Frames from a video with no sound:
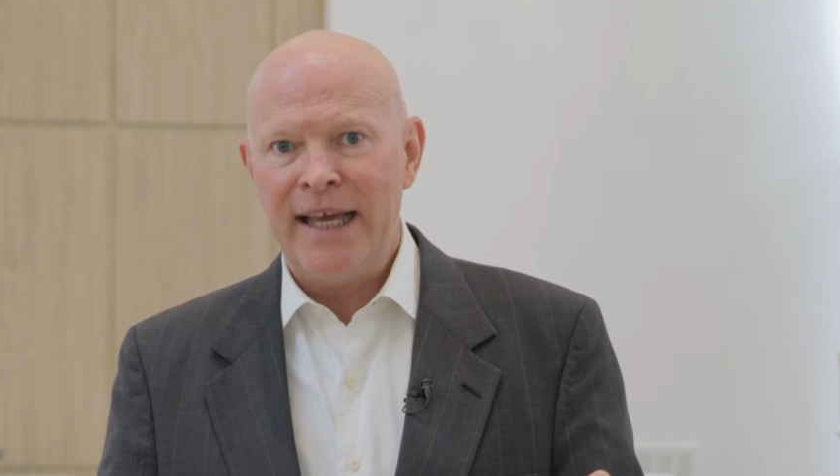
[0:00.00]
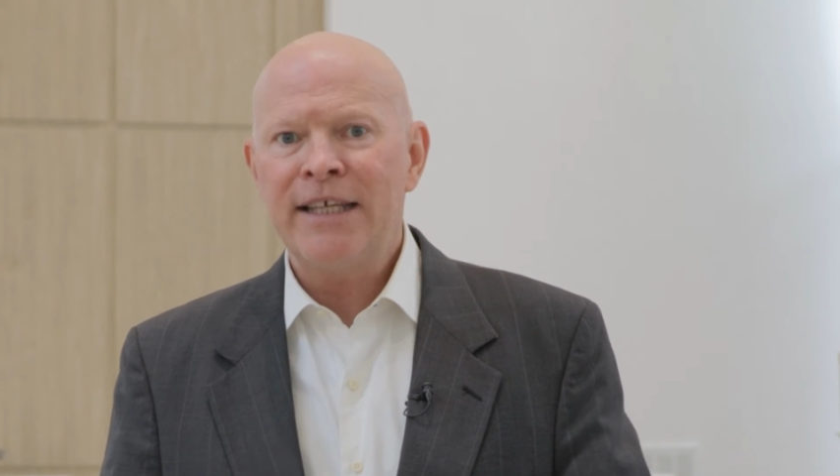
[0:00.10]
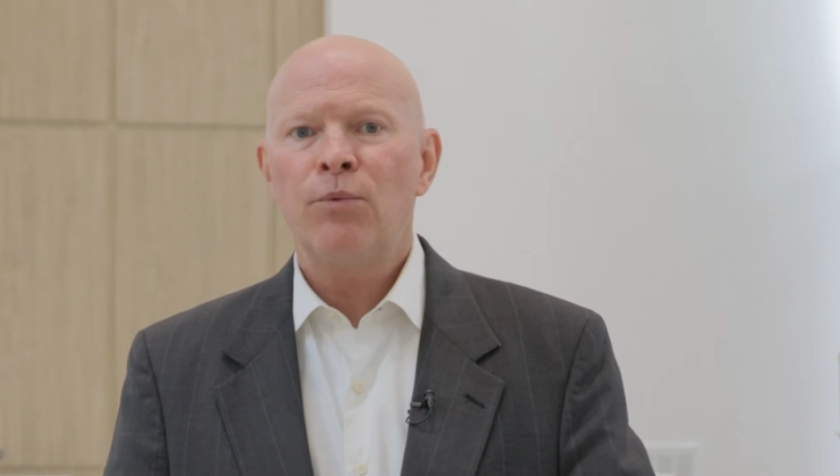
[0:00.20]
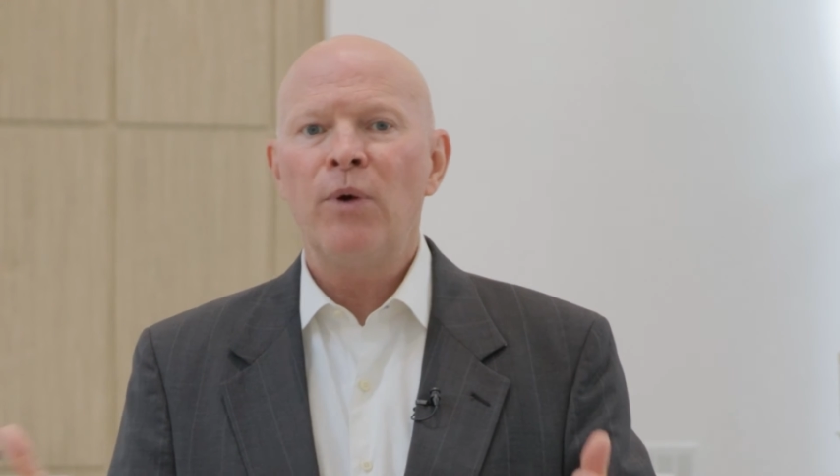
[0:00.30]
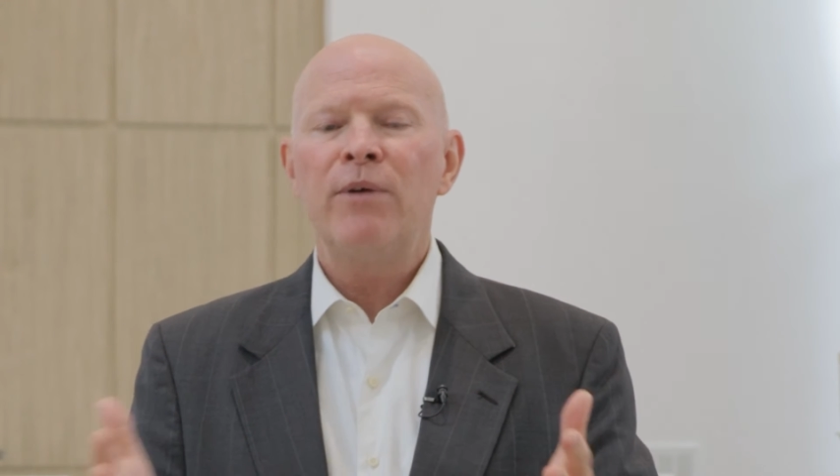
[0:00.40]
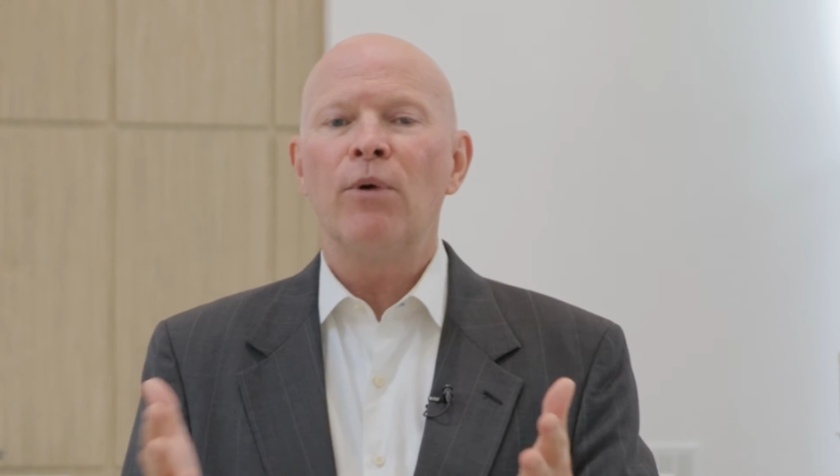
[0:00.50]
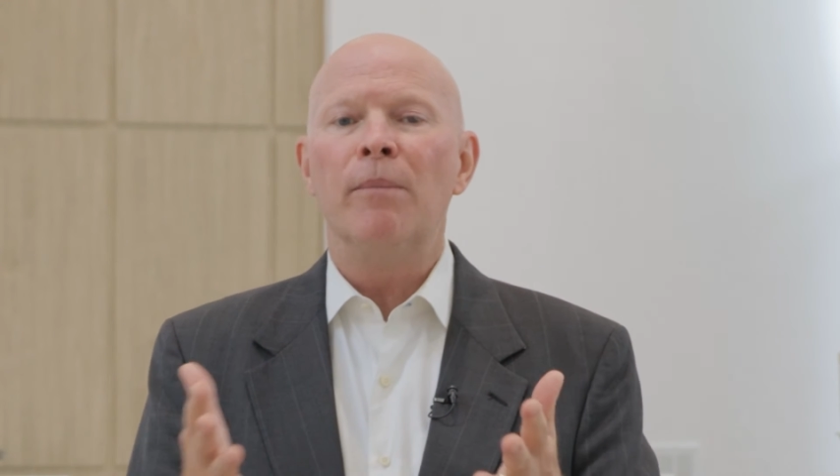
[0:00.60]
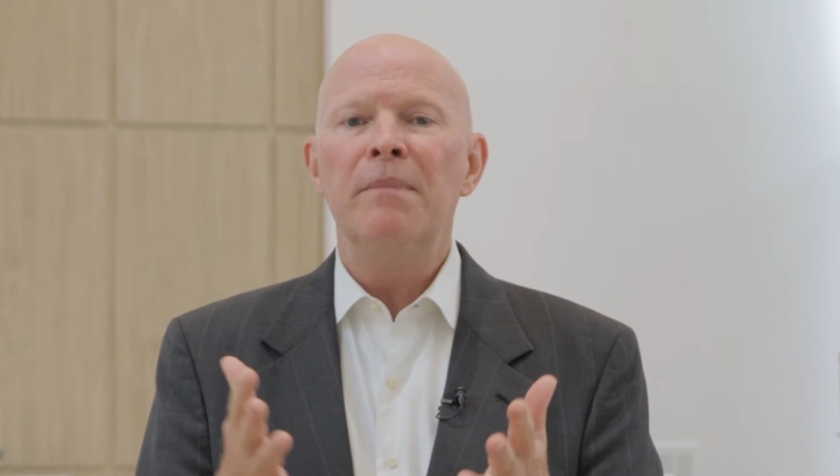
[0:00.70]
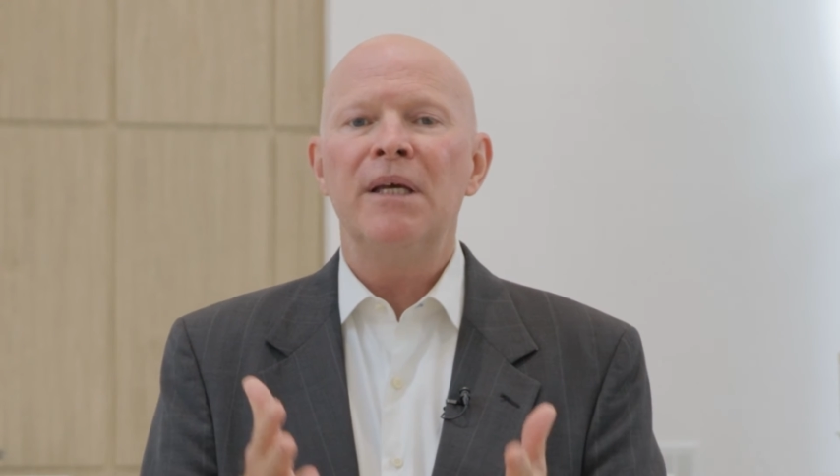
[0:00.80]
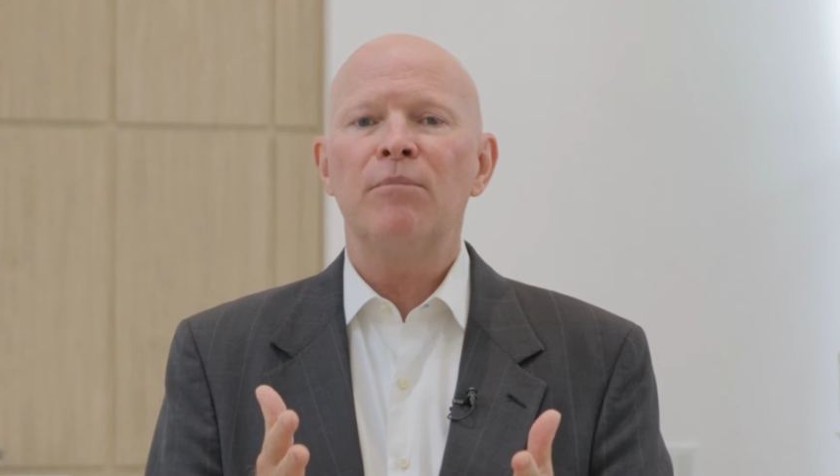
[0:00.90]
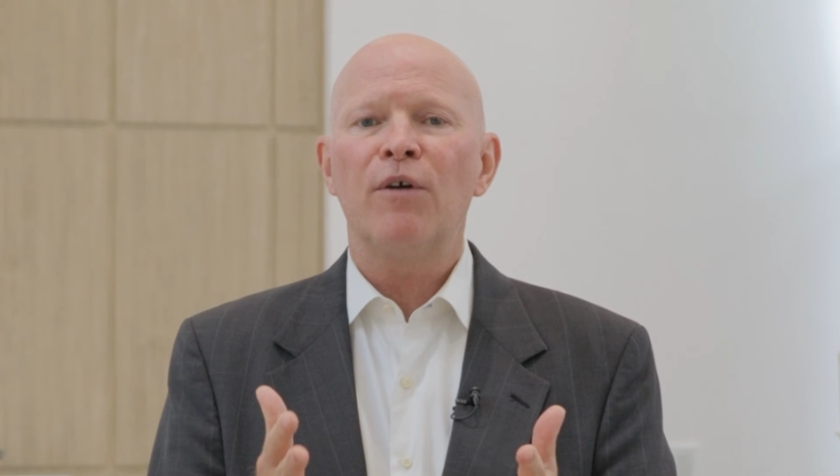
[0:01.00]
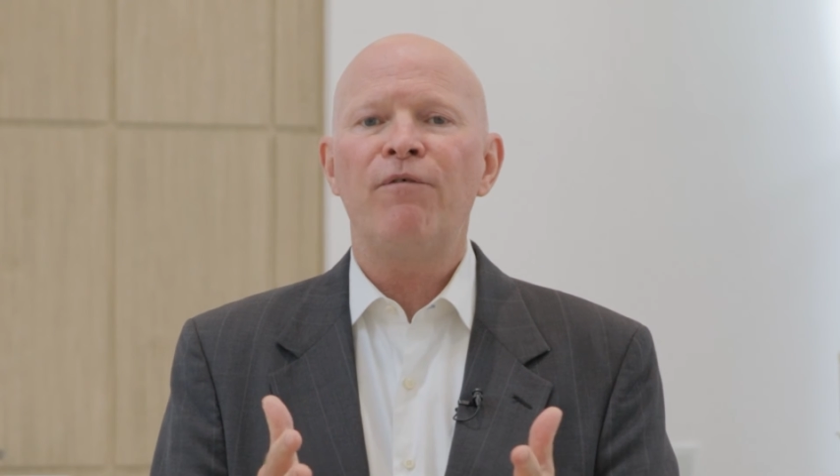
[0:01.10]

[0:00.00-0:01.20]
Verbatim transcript: as we remember